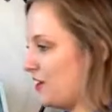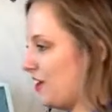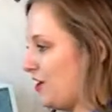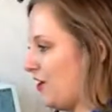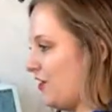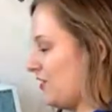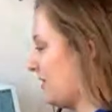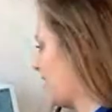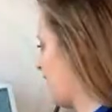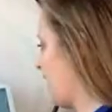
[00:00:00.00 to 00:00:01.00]
will
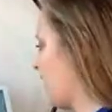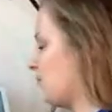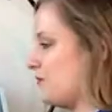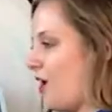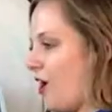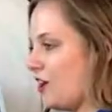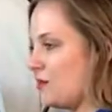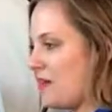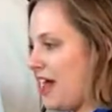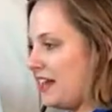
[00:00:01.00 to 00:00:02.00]

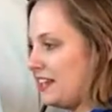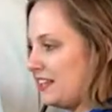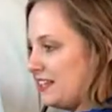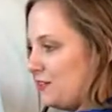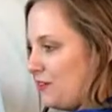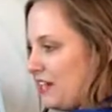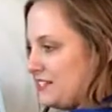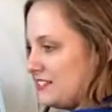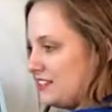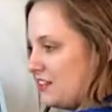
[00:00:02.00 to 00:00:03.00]
automatically
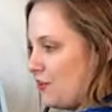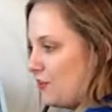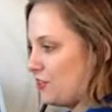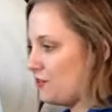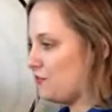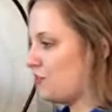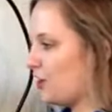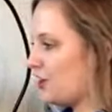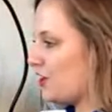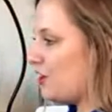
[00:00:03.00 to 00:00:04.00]
raise and lower the
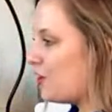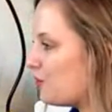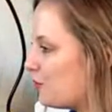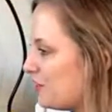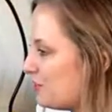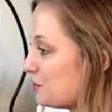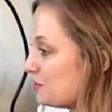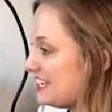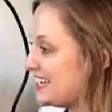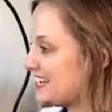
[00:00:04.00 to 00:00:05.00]
foot with your
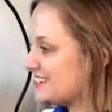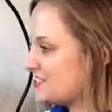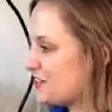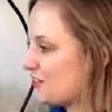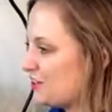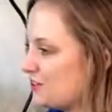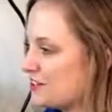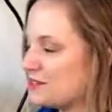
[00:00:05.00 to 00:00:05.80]
knee so that you